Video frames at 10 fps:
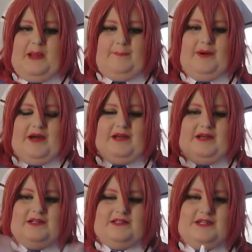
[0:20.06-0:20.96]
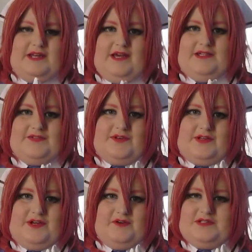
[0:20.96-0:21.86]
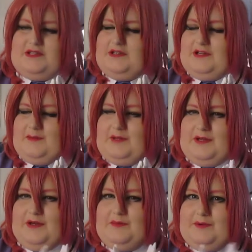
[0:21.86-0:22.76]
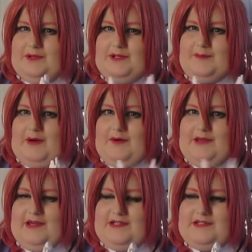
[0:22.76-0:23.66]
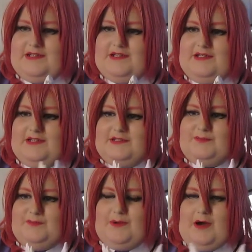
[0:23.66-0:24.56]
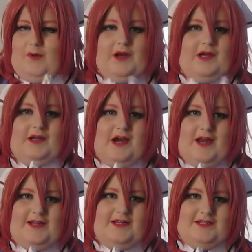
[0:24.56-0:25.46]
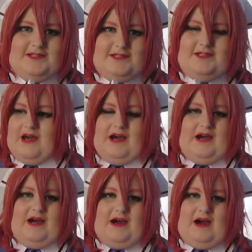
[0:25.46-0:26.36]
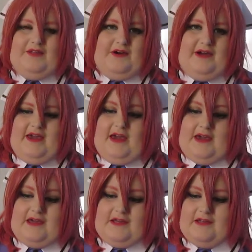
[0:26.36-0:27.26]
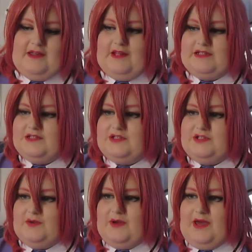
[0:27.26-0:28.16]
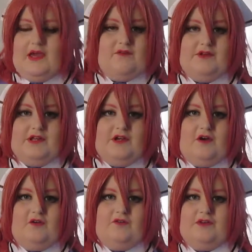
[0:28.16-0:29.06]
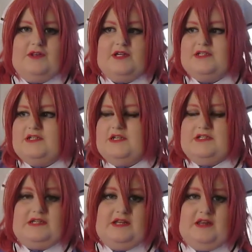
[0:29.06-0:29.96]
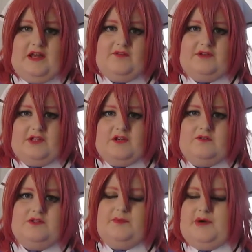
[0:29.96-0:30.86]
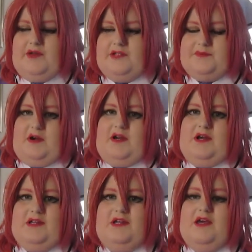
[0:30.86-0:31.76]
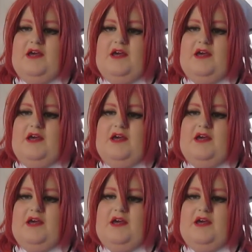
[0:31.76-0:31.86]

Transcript: but today's video isn't going to be really about ACen, it's about what I got at ACen. I thought, hey, let's do a video for this, because I've seen a lot of videos about this product,